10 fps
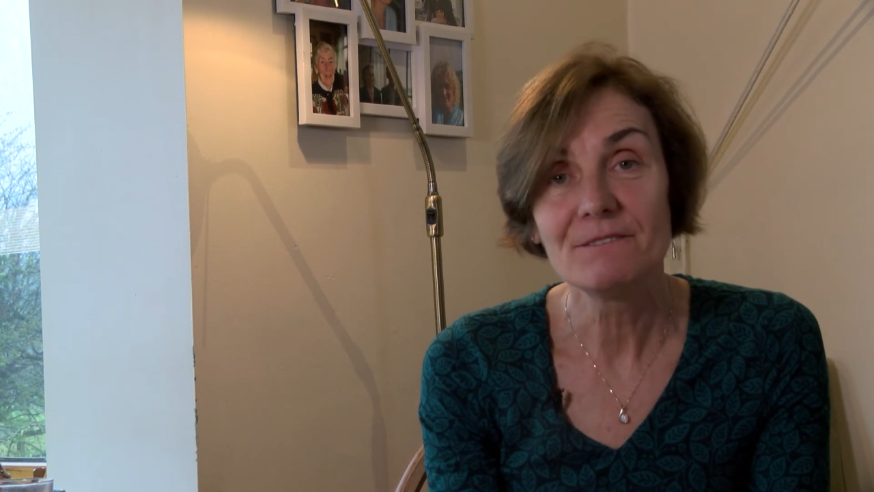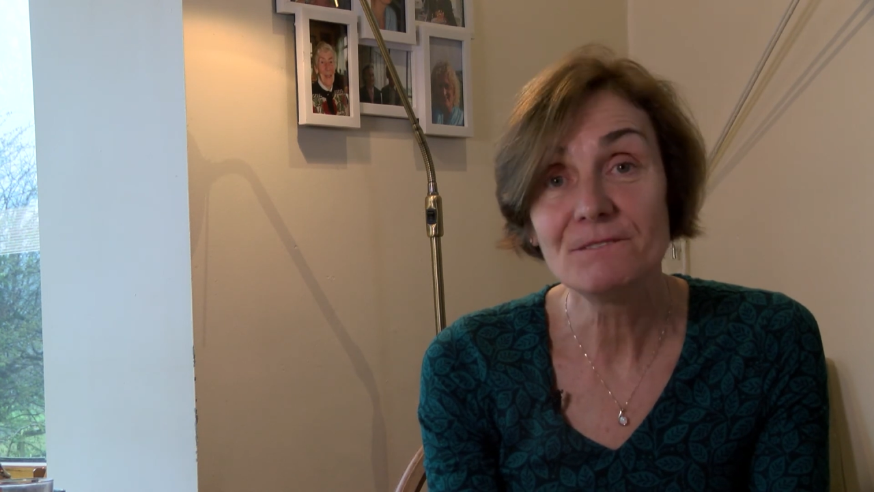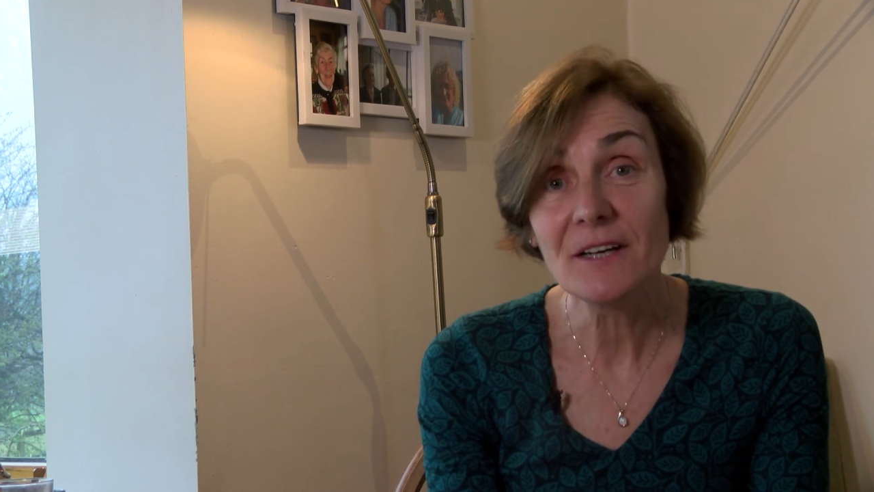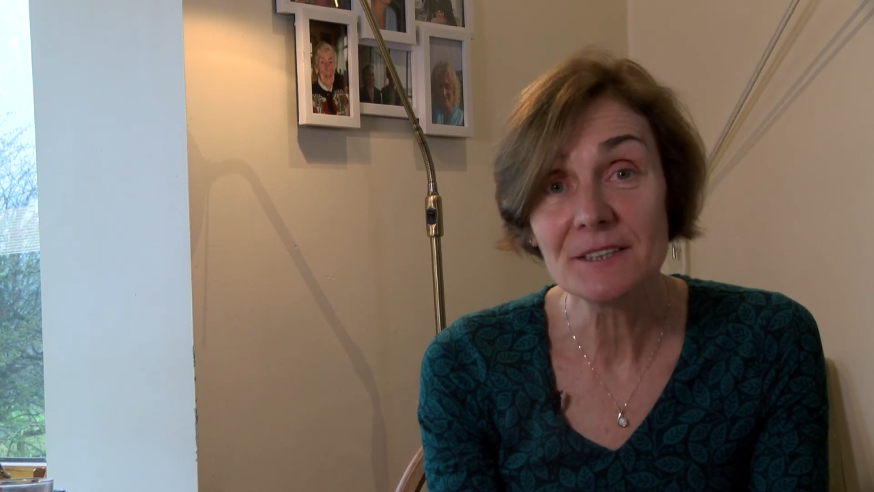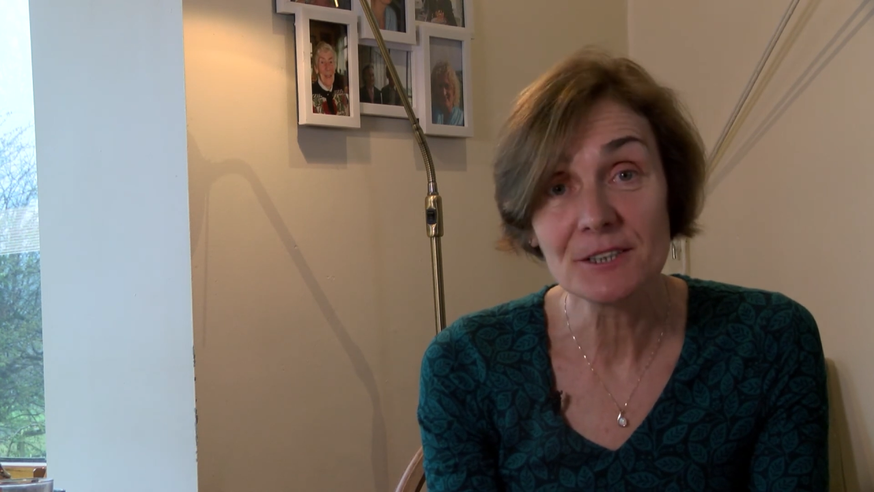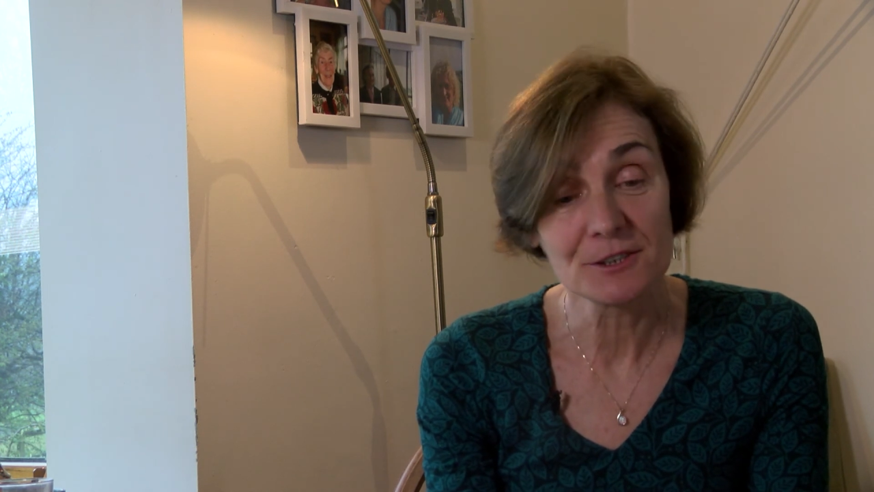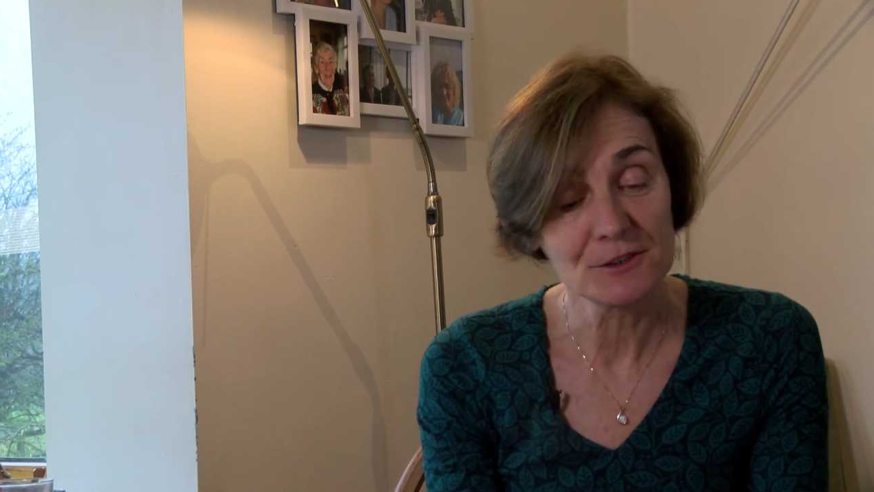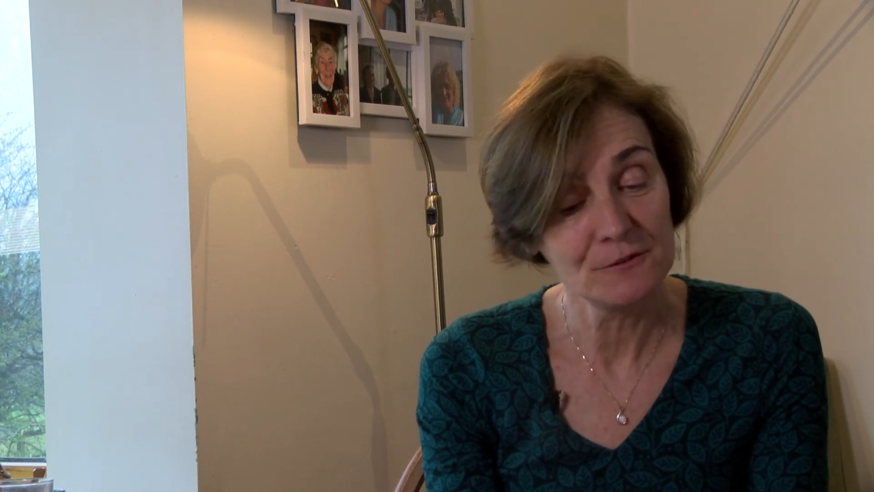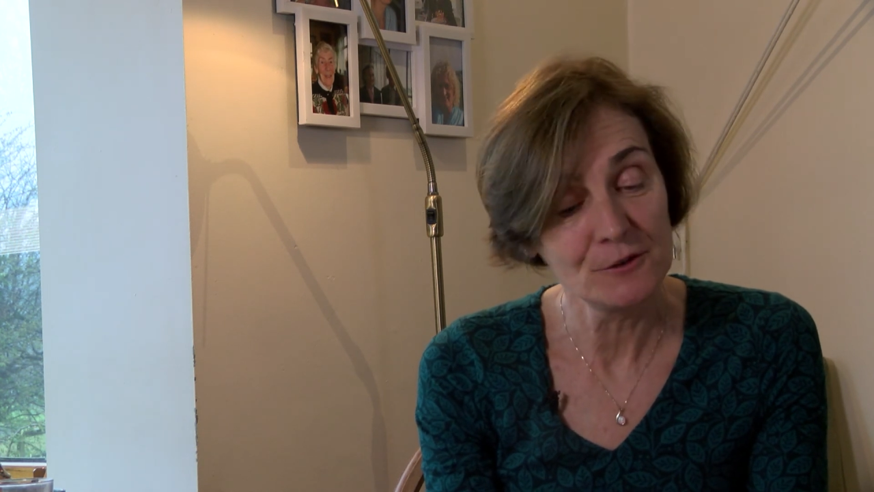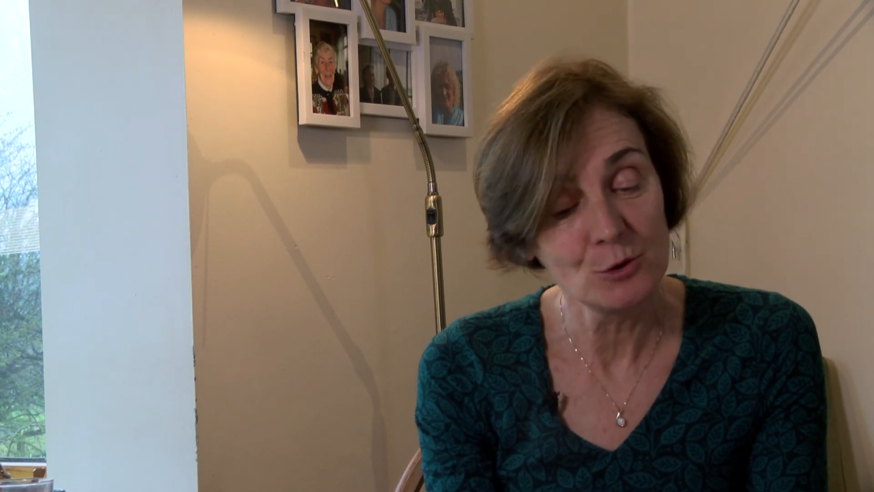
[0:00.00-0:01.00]
Feathered
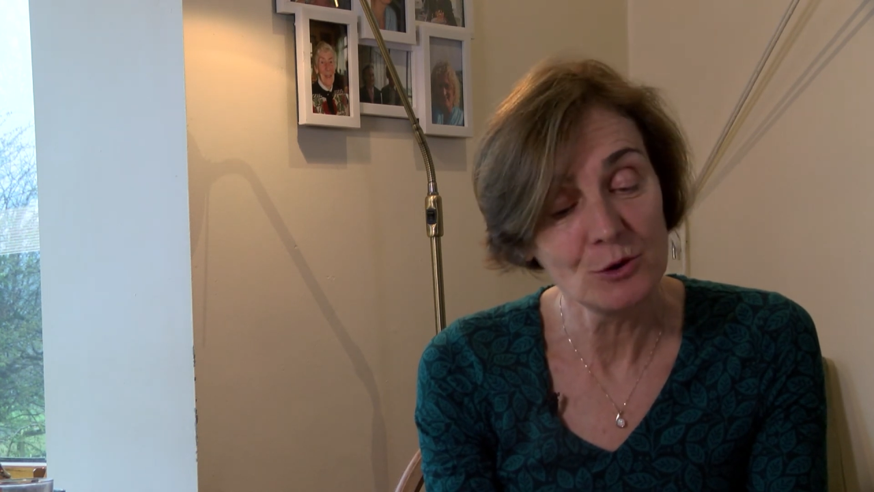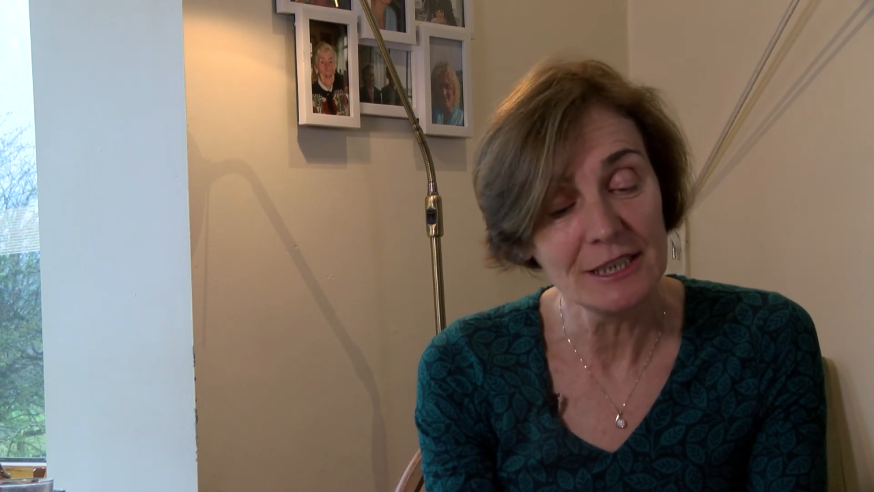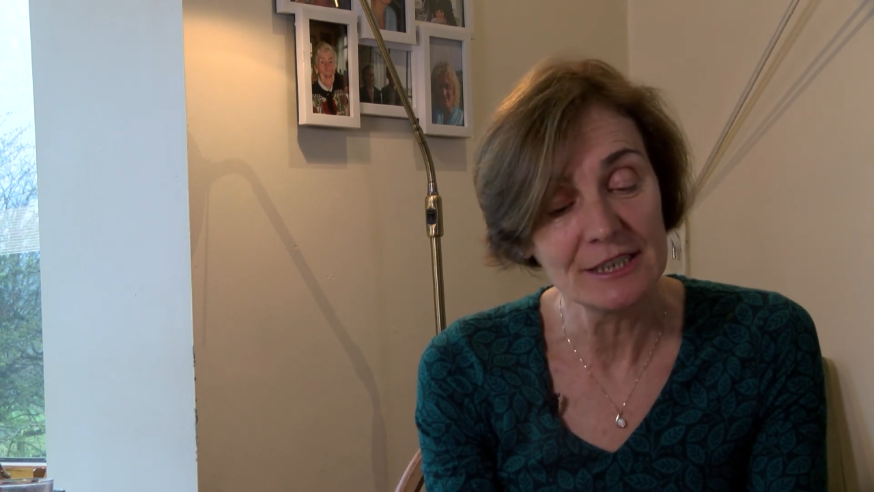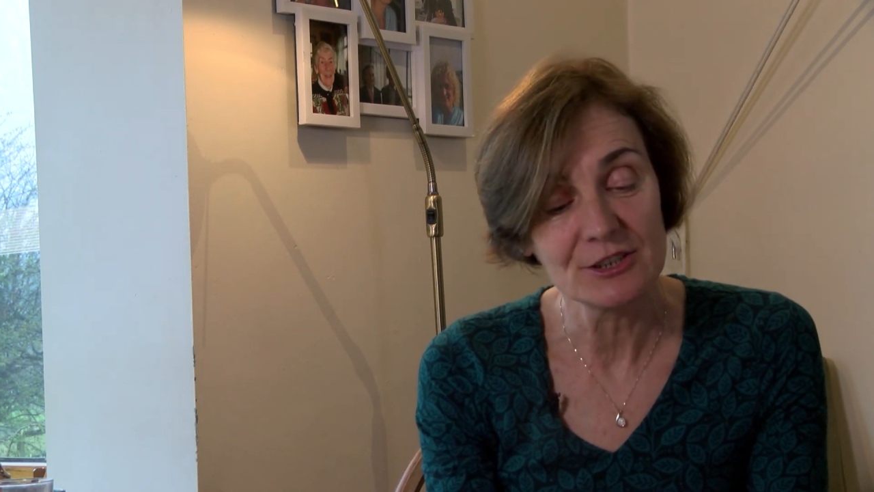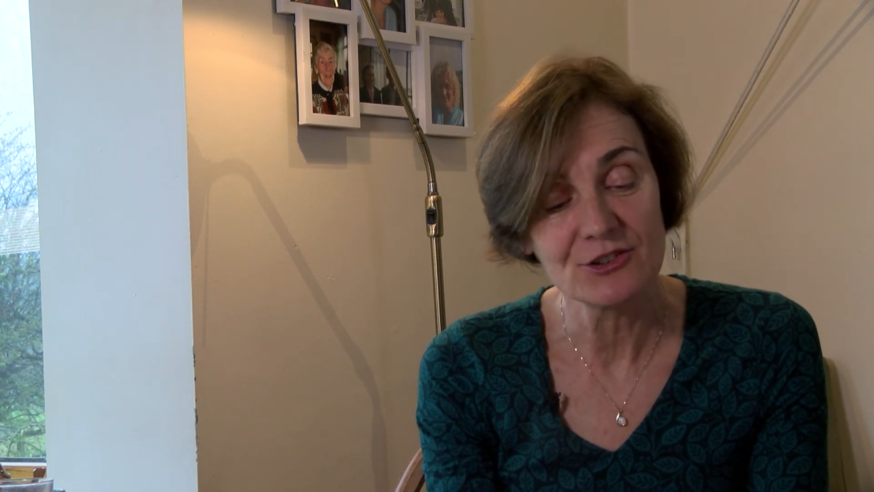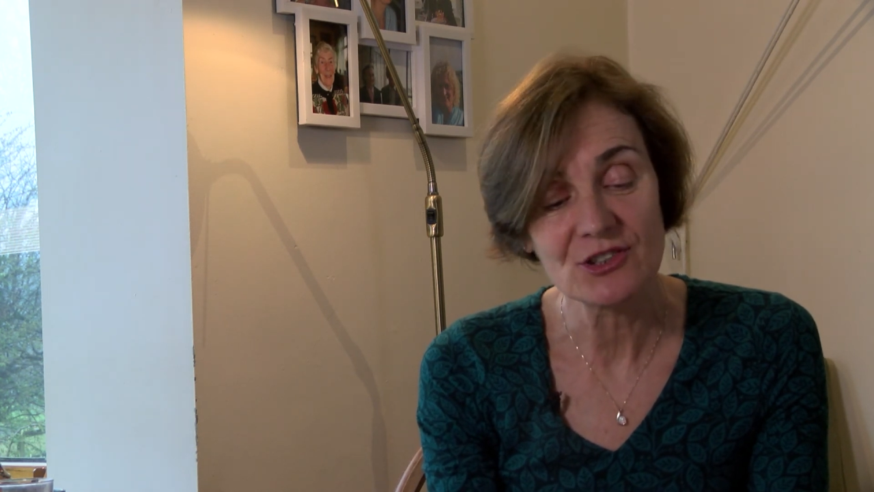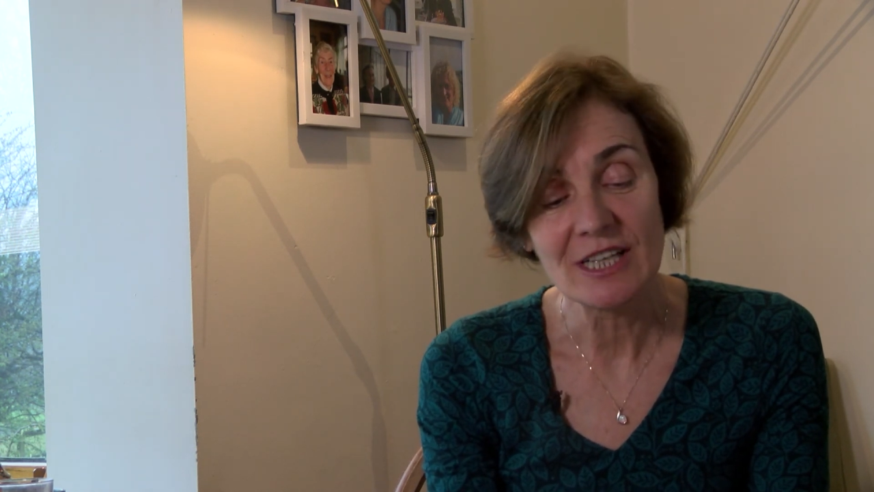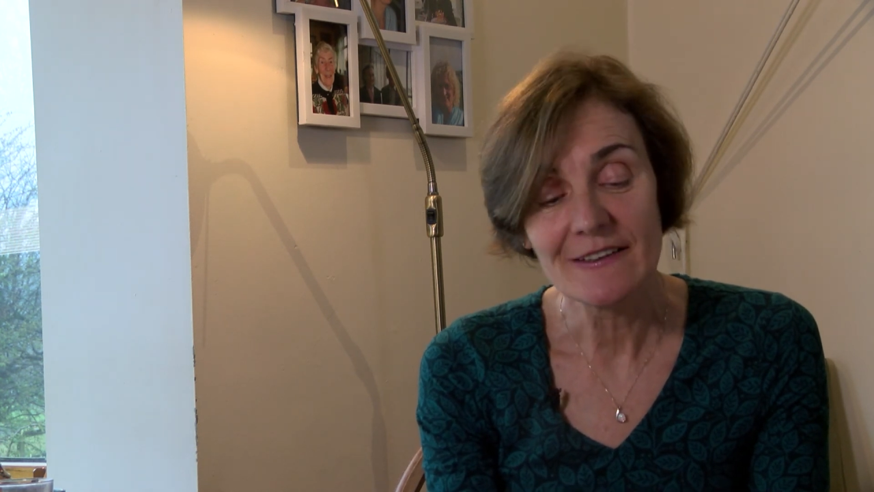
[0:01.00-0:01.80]
foliage